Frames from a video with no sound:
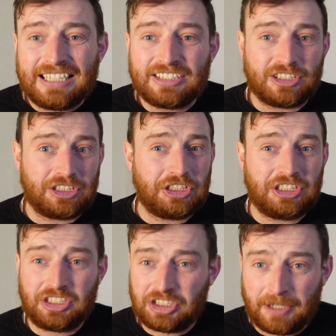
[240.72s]
is to
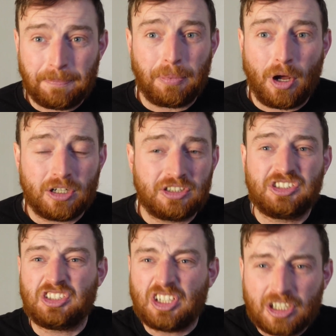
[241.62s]
ship Box
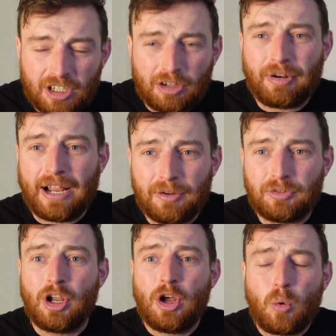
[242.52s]
circa around